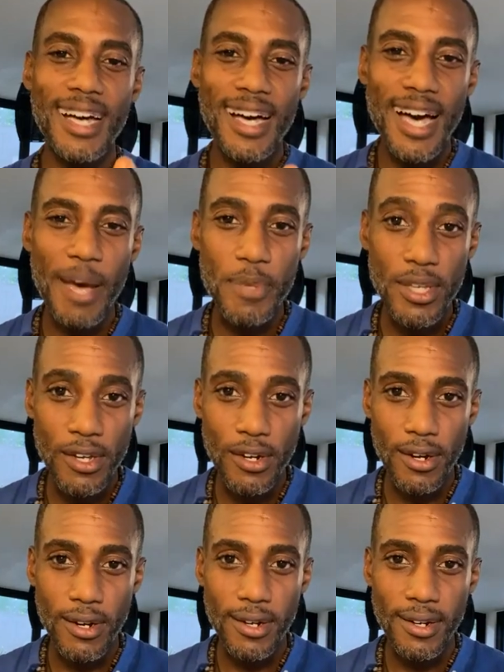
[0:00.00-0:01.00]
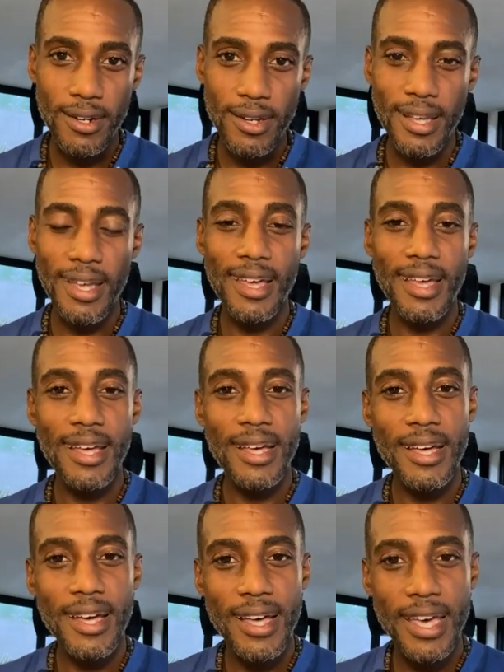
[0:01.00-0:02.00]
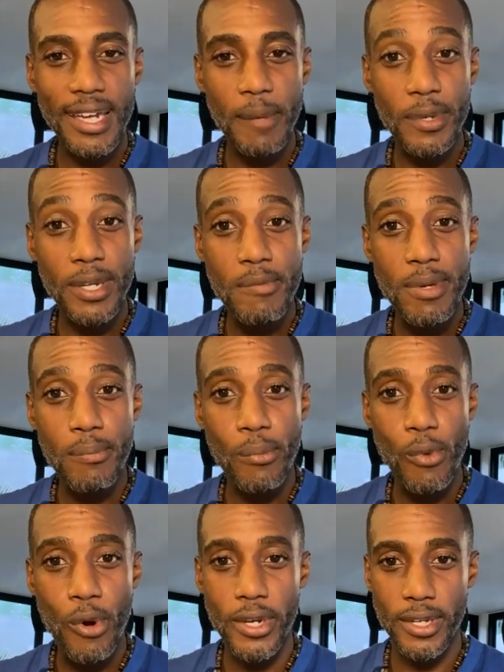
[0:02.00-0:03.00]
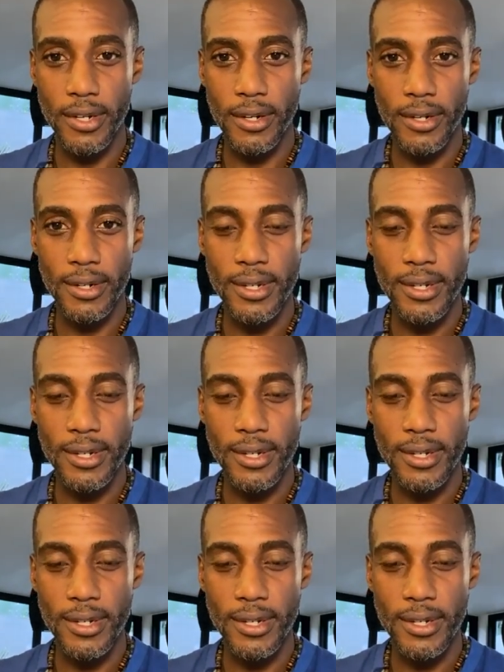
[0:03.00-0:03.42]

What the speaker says: I'm here, and I'm going to be more here.